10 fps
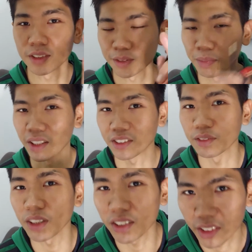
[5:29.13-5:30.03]

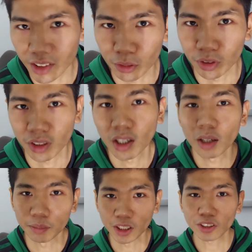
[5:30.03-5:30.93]
specific skills
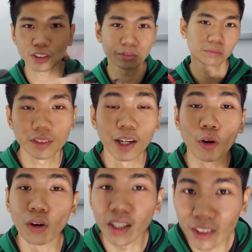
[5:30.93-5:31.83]
because they
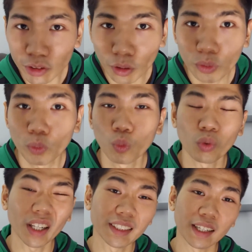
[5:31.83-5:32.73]
already know
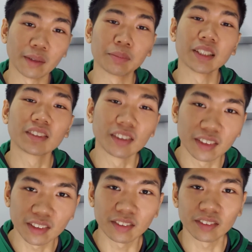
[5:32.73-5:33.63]
running a
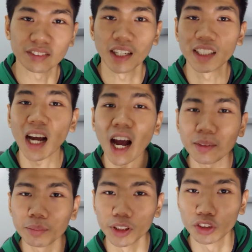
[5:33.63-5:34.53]
business, they
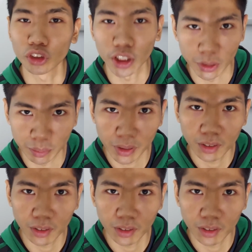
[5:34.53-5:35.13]
can't be cheap.